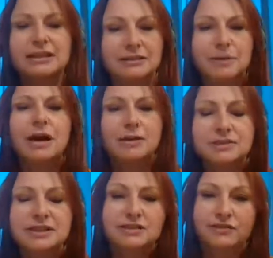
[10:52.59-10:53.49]
it
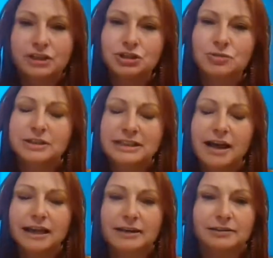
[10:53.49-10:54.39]
becomes this virtuous
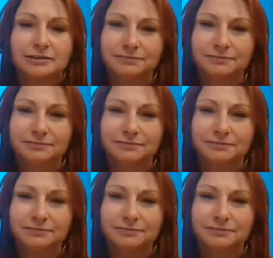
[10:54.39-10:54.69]
cycle.